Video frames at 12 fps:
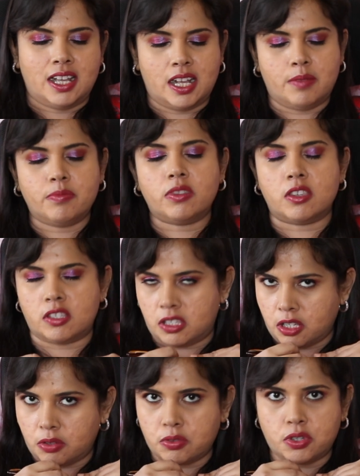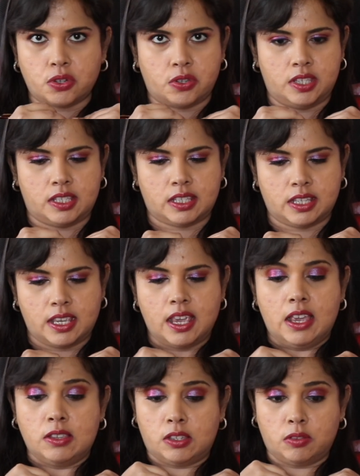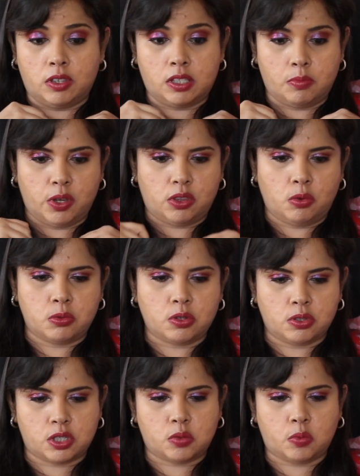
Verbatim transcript: um, this is a good choice. So those are my thoughts on the